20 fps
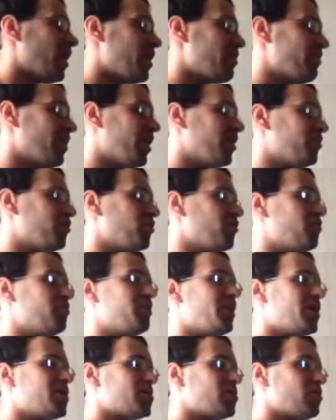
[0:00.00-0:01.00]
well, there's a
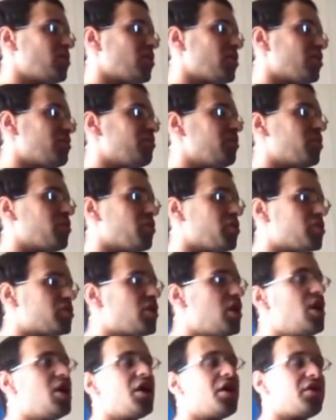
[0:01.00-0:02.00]
sink nearby, but
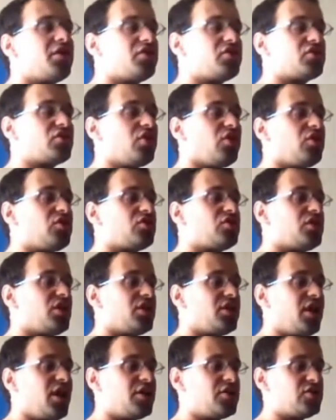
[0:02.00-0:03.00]
I don't mess with it
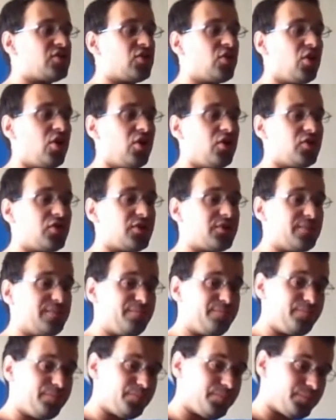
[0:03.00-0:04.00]
because this
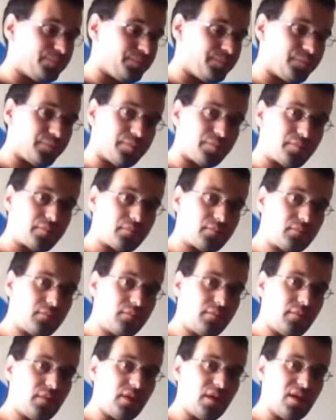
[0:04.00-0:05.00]
girls are nice
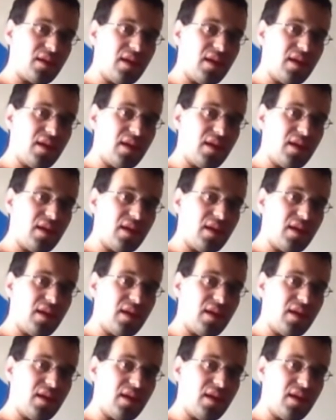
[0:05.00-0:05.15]
girls.